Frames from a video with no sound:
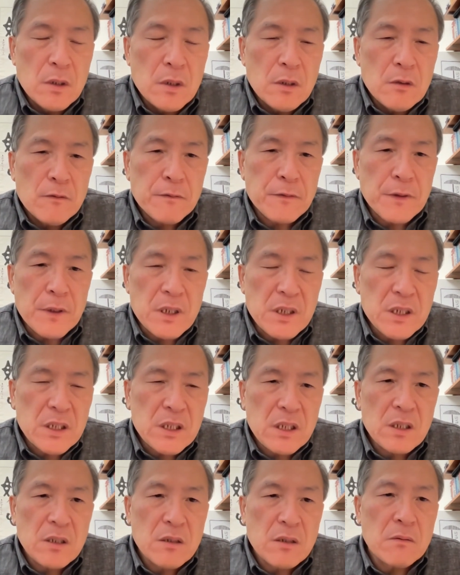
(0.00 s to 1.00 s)

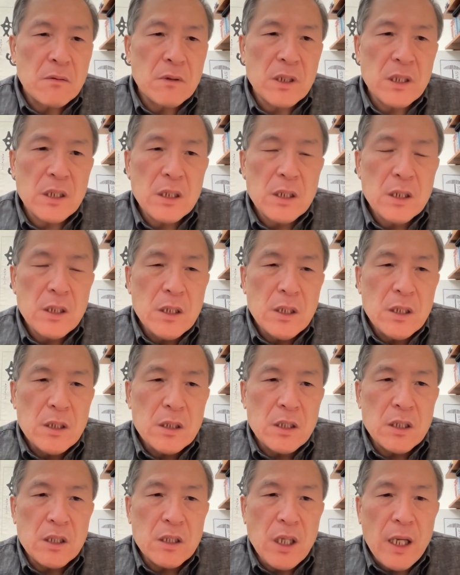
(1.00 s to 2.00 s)
first we
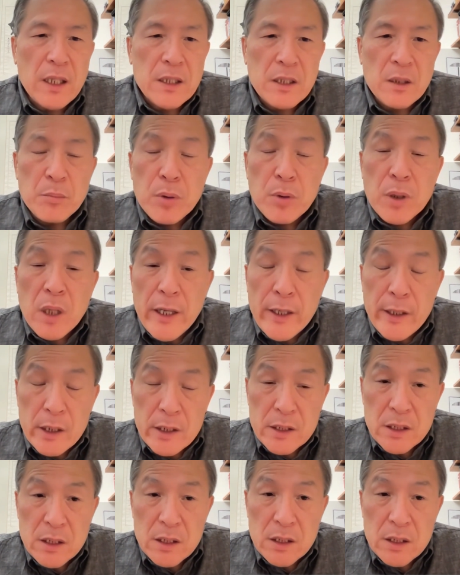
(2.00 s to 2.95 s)
detect the players,